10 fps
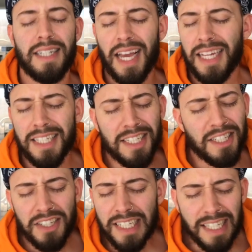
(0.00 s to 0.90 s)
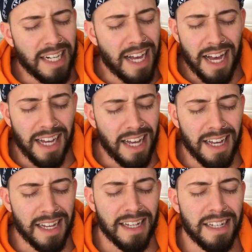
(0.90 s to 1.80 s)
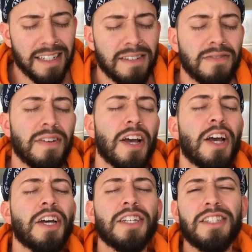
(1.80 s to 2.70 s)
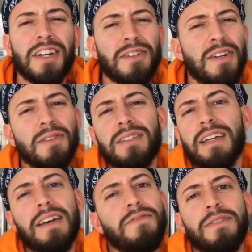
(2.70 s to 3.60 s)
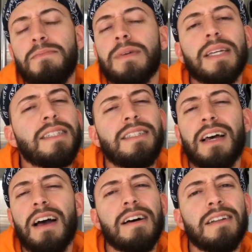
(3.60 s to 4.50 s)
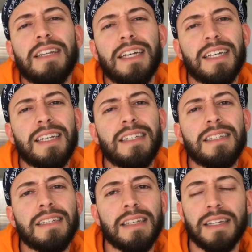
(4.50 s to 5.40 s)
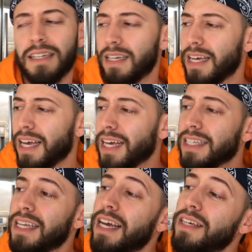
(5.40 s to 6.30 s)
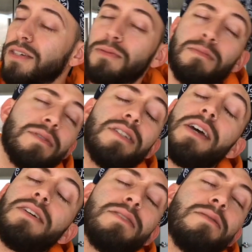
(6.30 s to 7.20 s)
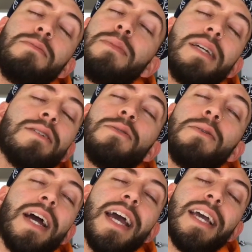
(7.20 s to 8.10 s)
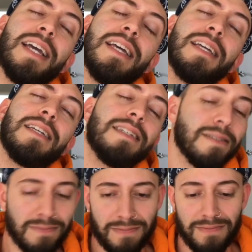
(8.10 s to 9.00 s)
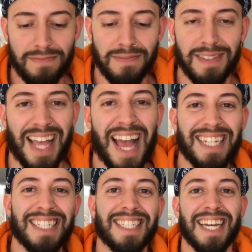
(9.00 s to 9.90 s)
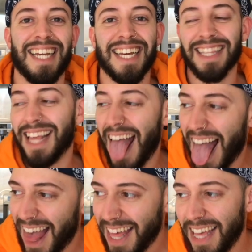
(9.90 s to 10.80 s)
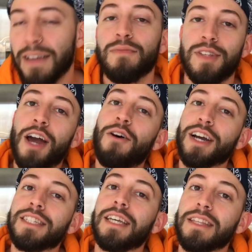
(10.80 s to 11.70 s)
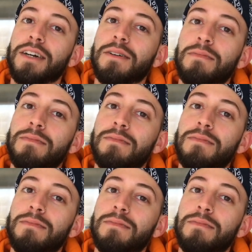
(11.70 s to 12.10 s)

Dangerous love, you're no good for me, darling. Yeah, you turn me away. I'm just kidding. Y'all know I can sing though.